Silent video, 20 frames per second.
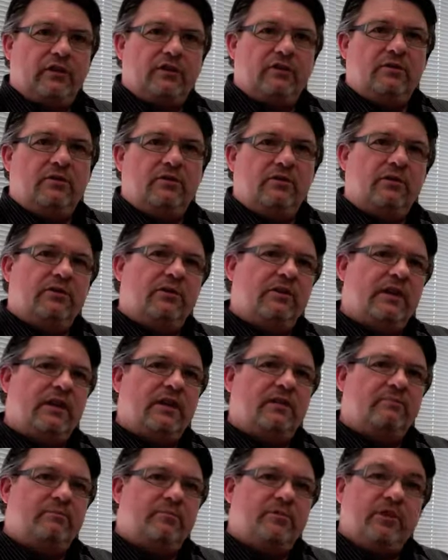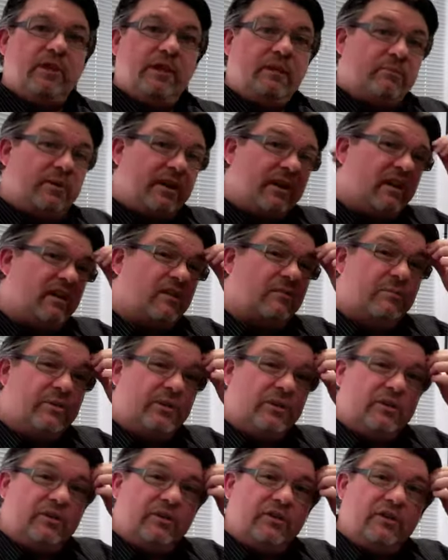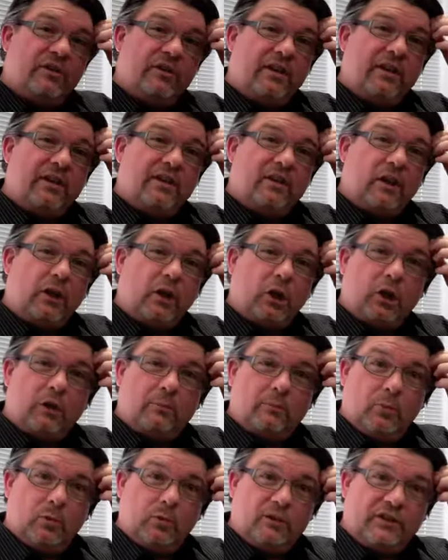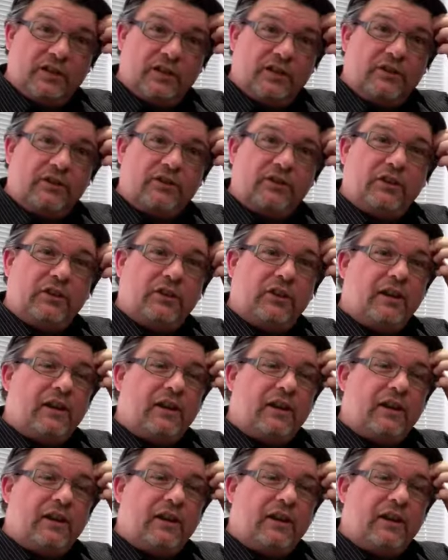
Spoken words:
you need bigger computers. You need a lot more disk.